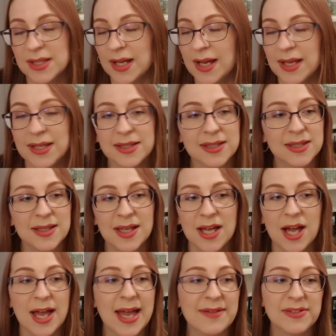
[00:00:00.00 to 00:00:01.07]
Like,
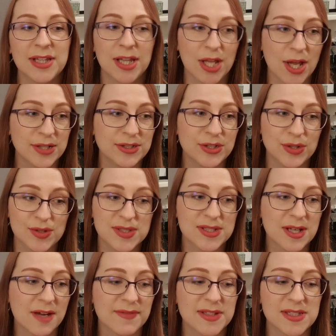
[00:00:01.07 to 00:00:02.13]
I haven't learned new
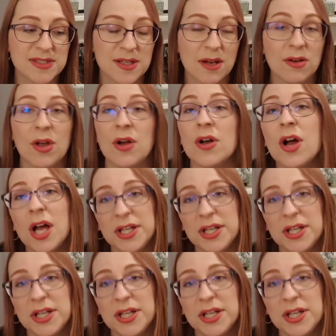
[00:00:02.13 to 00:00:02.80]
stuff in so long.